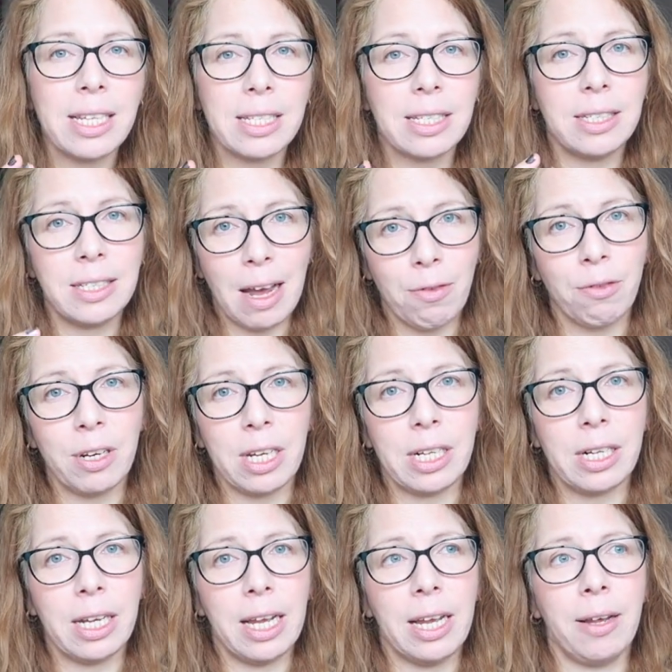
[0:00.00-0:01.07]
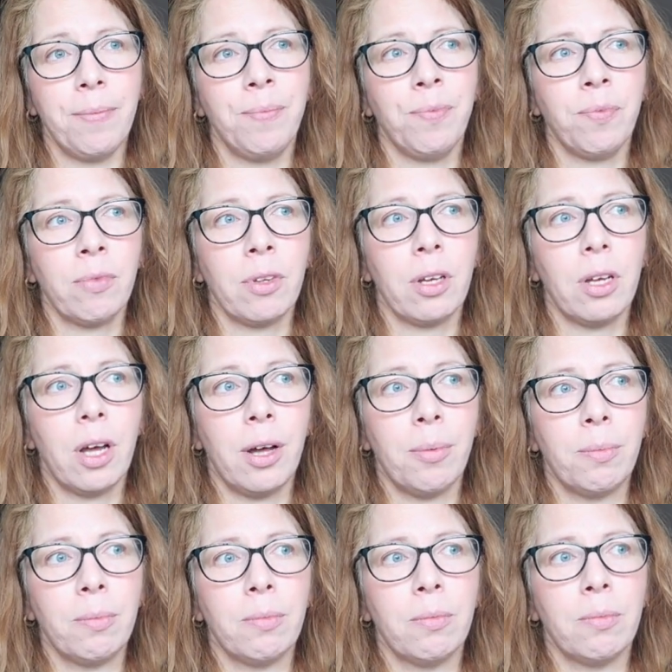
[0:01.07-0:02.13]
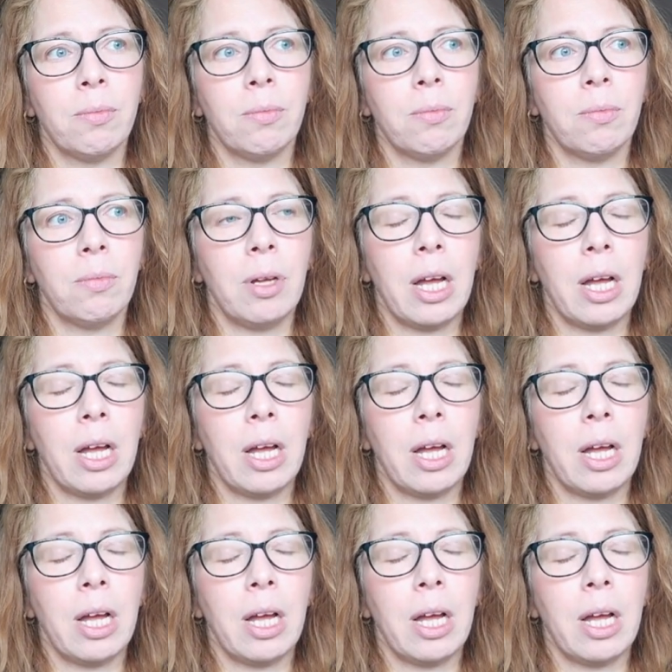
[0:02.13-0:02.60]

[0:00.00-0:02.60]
It's definitely um,